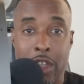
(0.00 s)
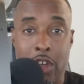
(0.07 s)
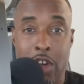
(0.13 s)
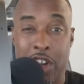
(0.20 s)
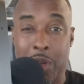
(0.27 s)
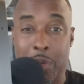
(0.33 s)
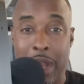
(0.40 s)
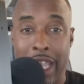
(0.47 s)

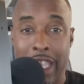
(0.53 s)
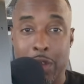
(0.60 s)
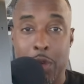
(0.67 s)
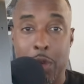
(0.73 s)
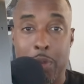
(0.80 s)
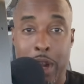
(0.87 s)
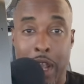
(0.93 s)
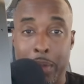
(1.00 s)
Carter Bradley
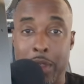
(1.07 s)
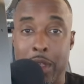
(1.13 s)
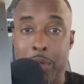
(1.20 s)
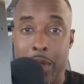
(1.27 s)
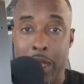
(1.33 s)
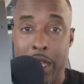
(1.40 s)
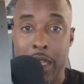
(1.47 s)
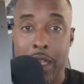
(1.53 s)
will probably
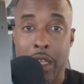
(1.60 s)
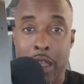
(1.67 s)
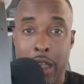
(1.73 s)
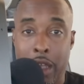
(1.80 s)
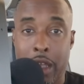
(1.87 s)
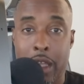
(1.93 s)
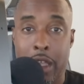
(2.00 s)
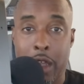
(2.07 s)
be
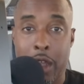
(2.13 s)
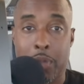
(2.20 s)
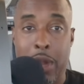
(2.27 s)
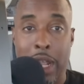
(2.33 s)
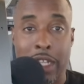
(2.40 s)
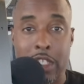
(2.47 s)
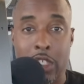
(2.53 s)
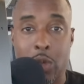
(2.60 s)
a
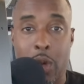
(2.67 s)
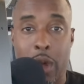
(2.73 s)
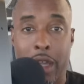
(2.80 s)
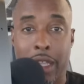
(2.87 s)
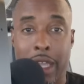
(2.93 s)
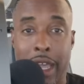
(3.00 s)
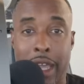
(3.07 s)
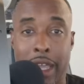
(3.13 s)
practice
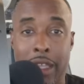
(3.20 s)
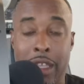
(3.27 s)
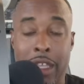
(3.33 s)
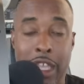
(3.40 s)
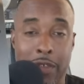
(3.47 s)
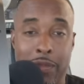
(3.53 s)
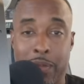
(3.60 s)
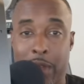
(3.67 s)
squad guy
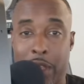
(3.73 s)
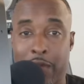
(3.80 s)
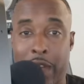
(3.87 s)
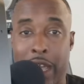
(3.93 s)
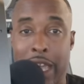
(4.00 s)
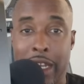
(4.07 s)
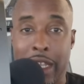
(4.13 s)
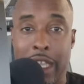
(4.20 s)
if
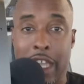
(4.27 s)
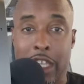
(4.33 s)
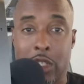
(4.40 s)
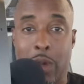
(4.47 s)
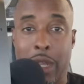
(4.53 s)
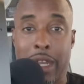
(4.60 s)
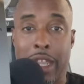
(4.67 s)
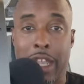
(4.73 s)
I had to guess
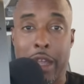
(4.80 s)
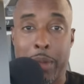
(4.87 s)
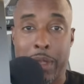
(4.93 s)
right now.